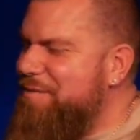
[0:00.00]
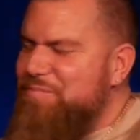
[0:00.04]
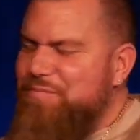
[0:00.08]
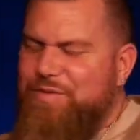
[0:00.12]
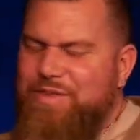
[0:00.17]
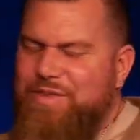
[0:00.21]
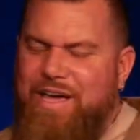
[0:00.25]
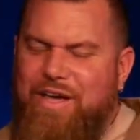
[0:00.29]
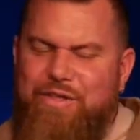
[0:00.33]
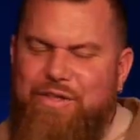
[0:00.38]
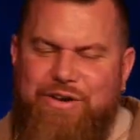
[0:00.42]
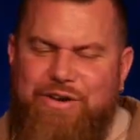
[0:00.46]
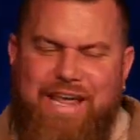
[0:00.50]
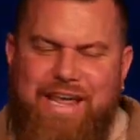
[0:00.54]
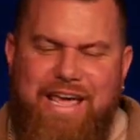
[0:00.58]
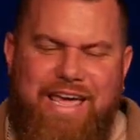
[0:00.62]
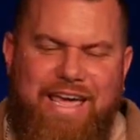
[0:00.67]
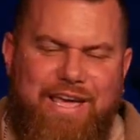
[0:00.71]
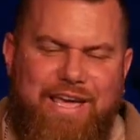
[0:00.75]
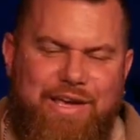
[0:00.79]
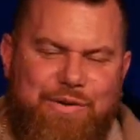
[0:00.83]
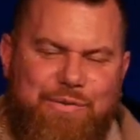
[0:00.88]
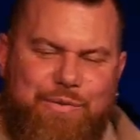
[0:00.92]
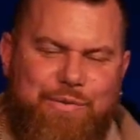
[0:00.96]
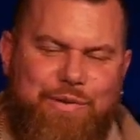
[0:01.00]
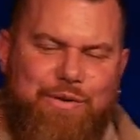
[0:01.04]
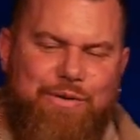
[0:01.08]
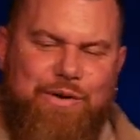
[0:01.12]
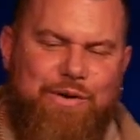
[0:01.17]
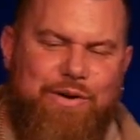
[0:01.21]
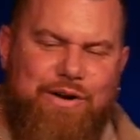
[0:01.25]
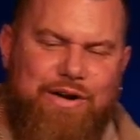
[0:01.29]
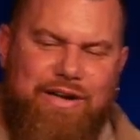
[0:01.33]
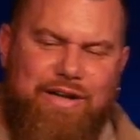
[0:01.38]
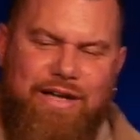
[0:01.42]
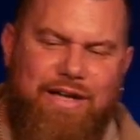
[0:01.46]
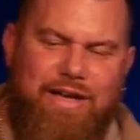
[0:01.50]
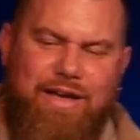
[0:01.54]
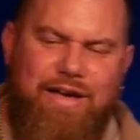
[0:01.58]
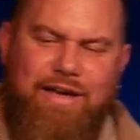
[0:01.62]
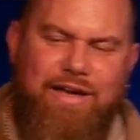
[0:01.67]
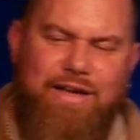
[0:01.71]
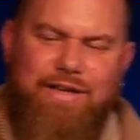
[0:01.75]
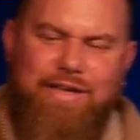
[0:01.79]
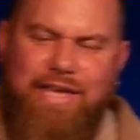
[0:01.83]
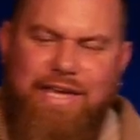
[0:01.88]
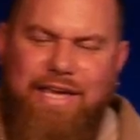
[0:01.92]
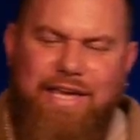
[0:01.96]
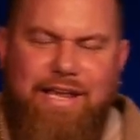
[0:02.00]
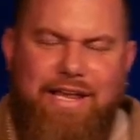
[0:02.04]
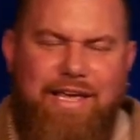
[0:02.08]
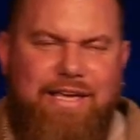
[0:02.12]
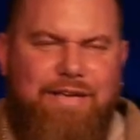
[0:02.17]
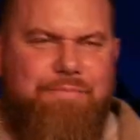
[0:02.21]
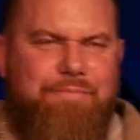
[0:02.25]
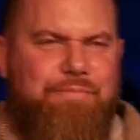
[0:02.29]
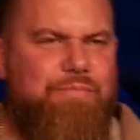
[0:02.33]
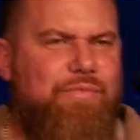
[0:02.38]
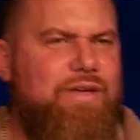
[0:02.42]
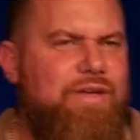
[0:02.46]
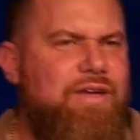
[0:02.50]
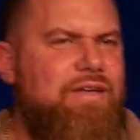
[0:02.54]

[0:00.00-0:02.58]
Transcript: the other day, we were uh, eating